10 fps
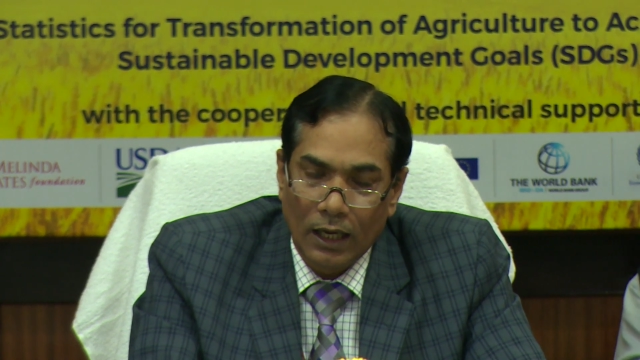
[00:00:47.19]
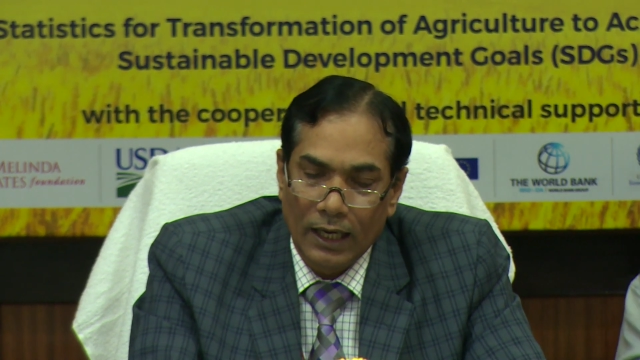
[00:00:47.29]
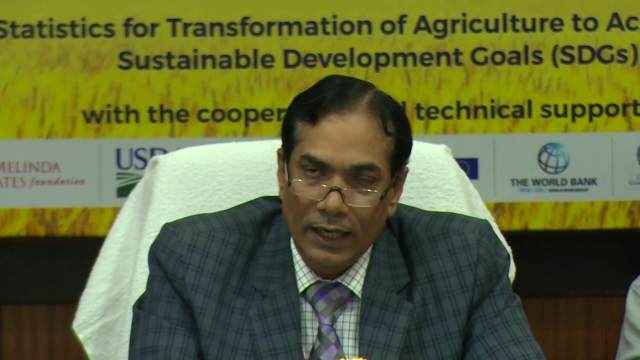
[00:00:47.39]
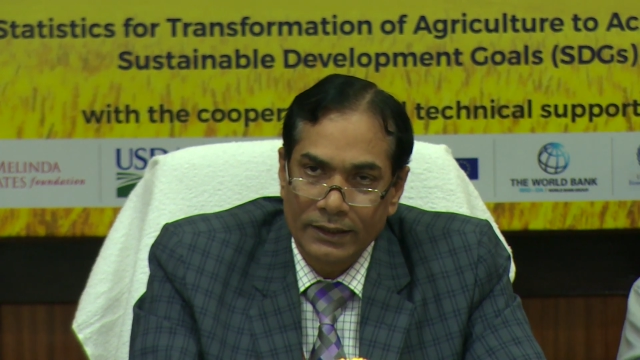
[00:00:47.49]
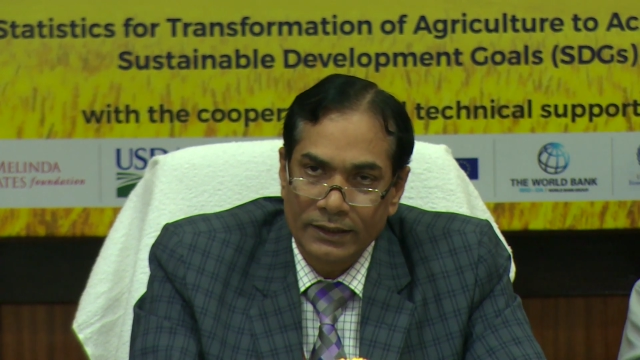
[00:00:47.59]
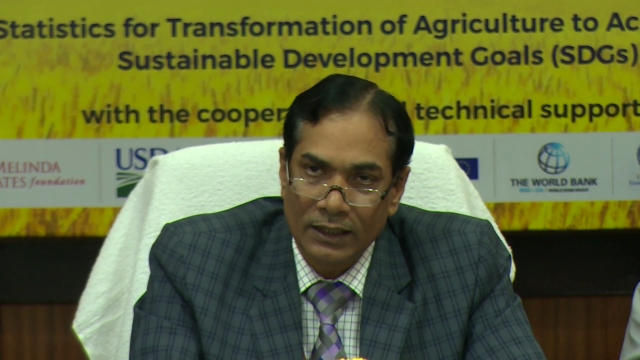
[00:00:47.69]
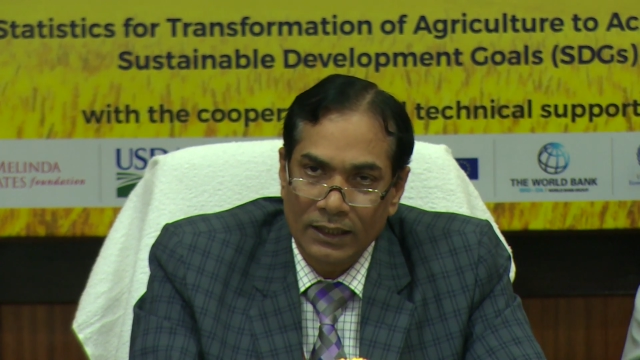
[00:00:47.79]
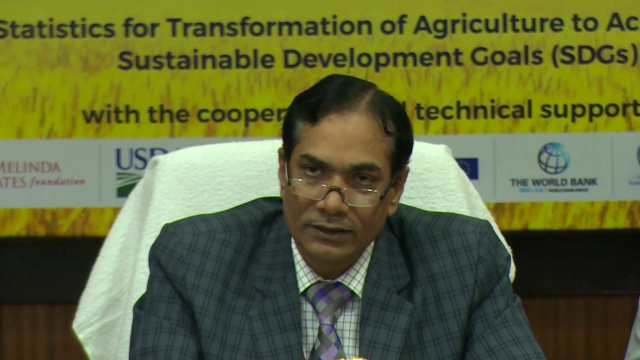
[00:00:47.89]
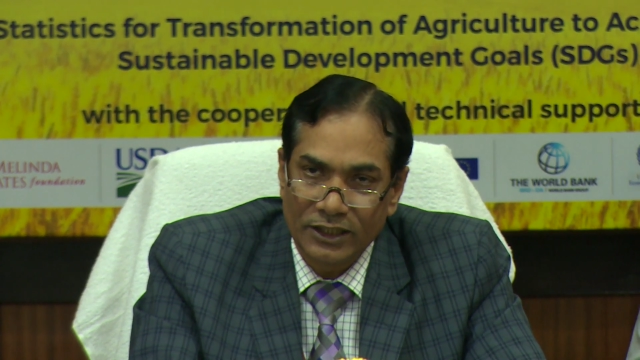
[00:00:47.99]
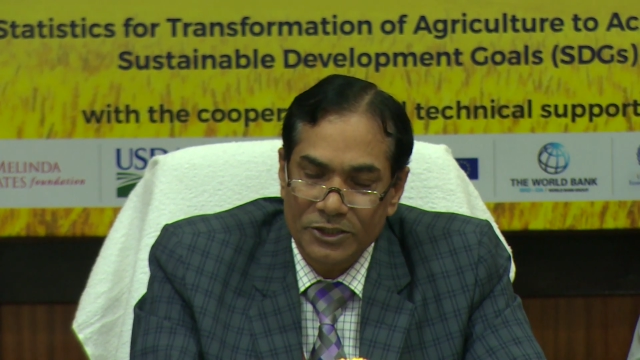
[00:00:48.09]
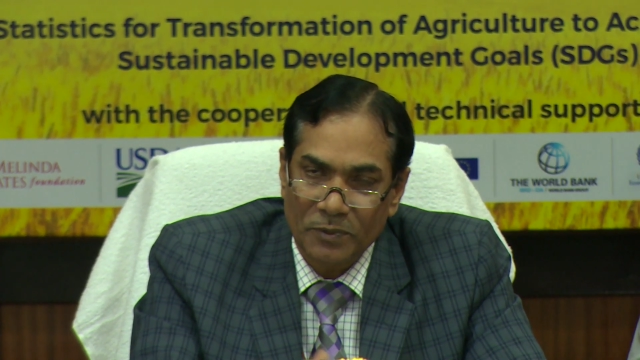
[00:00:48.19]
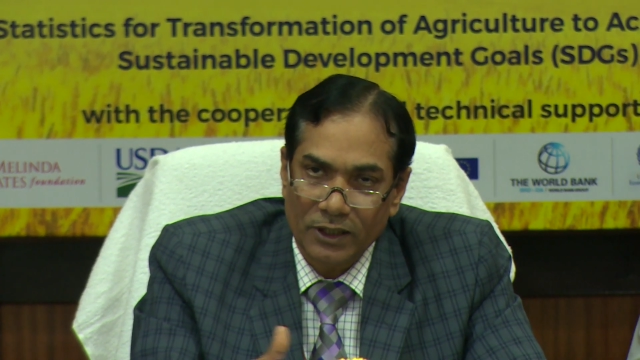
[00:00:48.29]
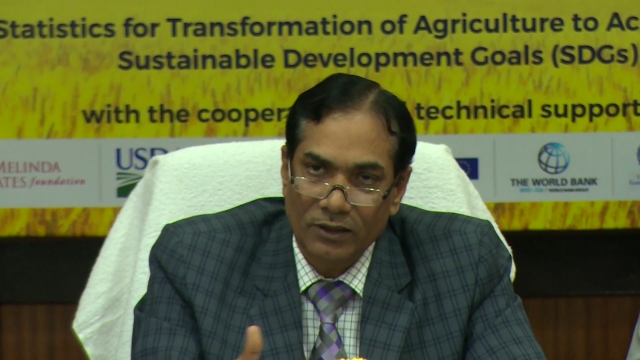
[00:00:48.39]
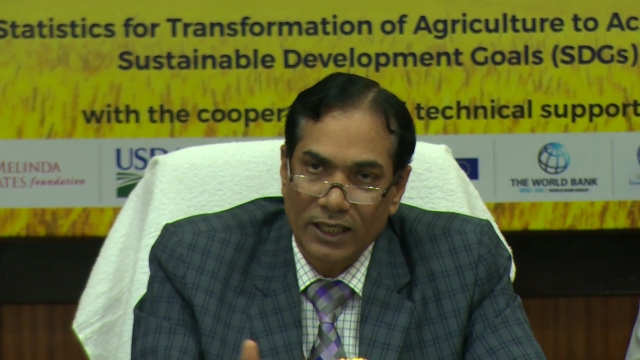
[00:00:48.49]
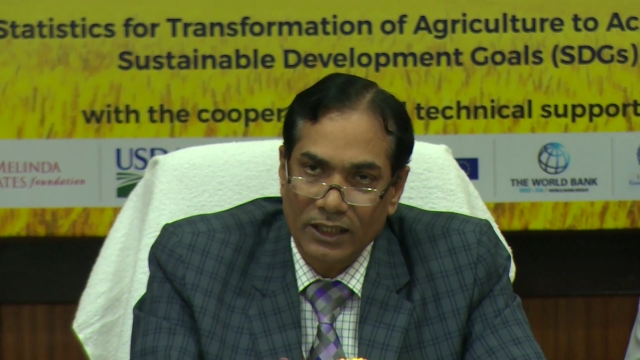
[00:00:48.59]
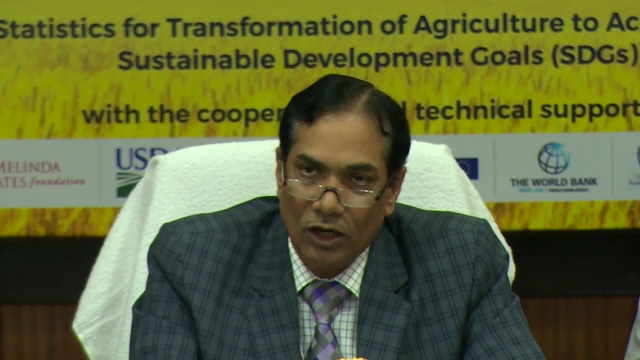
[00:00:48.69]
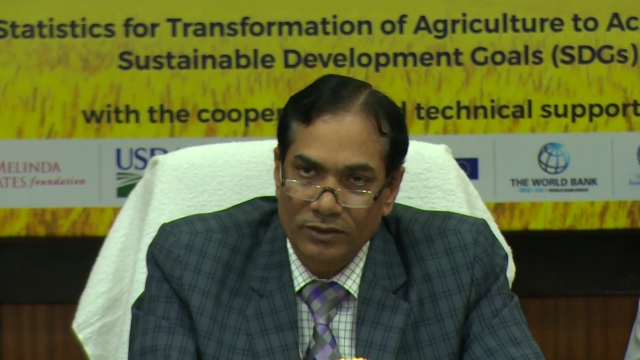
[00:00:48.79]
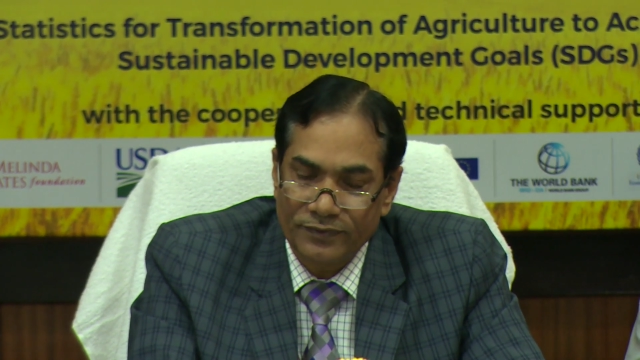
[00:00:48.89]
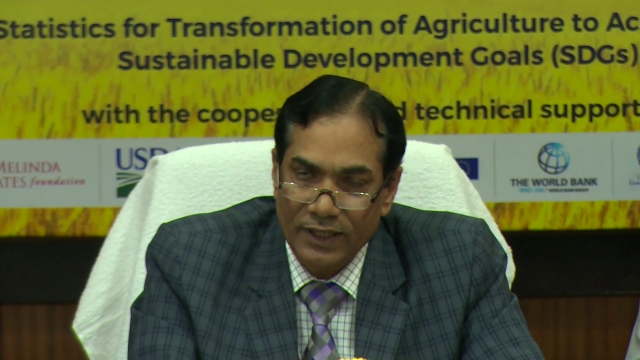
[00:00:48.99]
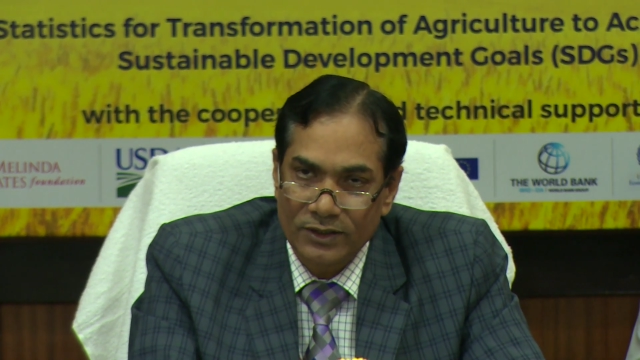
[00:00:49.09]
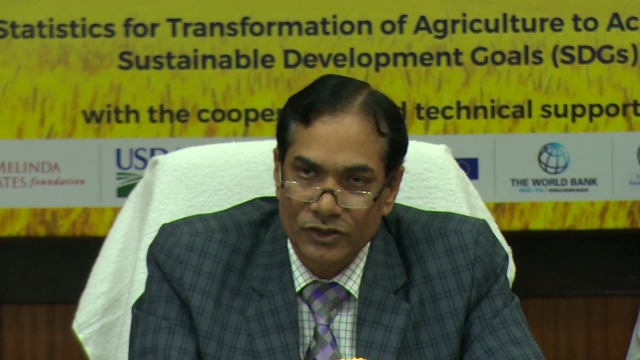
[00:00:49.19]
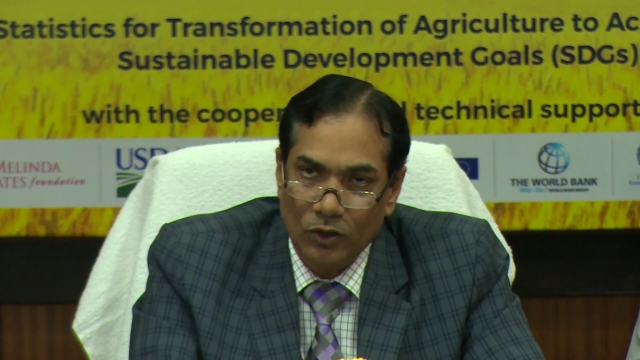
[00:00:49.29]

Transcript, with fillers: and uh, this particular conference